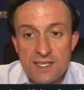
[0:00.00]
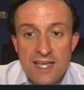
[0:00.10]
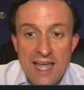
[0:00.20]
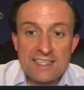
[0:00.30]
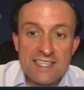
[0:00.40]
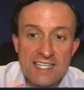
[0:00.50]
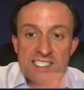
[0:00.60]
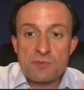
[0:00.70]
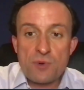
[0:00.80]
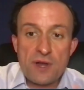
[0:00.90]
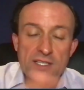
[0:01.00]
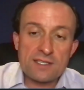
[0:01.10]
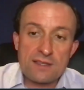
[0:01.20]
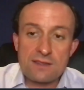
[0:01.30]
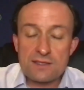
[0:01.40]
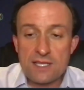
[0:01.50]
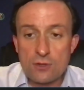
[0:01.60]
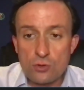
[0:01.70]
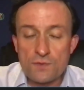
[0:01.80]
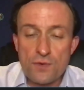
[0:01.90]
and they separated the
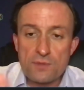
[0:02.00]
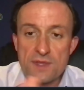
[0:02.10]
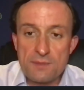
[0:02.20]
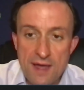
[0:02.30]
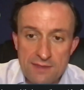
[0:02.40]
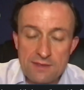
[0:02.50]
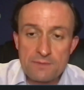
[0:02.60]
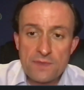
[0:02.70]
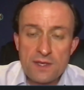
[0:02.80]
good from the bad.